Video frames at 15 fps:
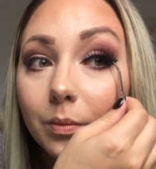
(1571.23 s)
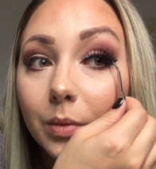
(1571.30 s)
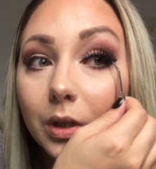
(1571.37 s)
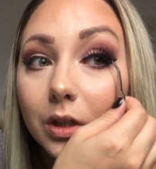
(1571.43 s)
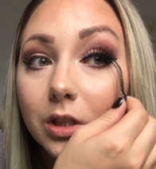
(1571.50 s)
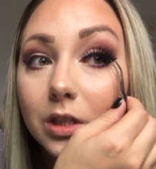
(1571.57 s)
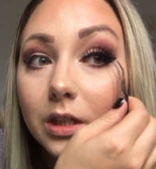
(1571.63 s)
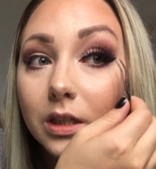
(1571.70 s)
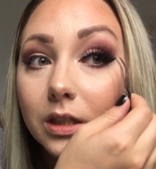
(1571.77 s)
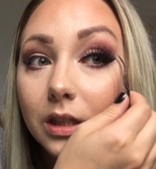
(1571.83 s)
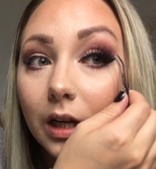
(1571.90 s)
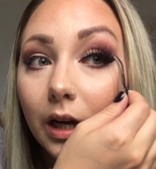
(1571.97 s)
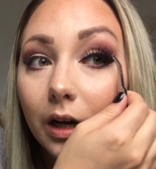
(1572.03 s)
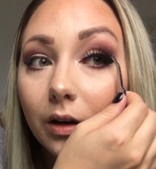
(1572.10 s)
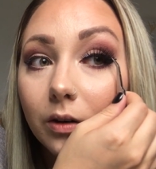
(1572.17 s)
push it
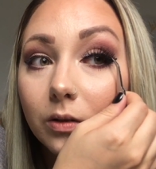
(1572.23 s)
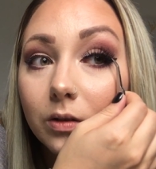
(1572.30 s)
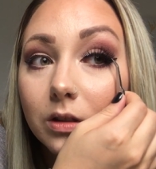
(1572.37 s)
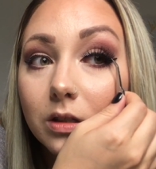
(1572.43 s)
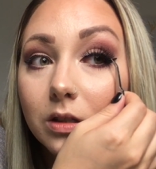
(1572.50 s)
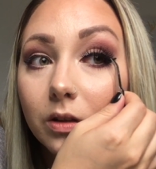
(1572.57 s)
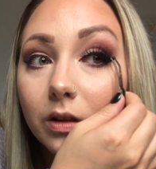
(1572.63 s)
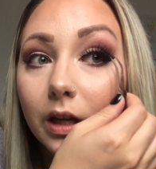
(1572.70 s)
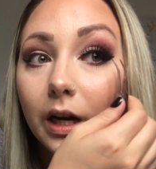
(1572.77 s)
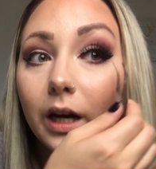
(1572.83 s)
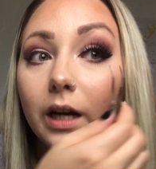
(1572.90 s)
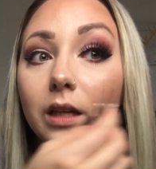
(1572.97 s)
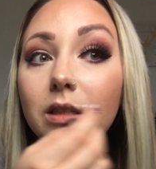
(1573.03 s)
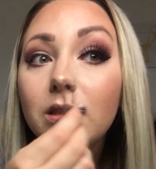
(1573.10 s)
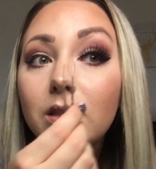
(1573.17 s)
down so
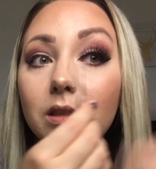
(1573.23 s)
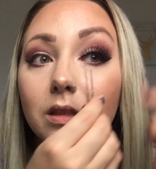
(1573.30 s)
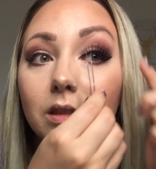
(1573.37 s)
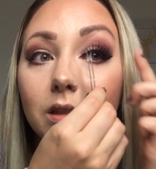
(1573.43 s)
that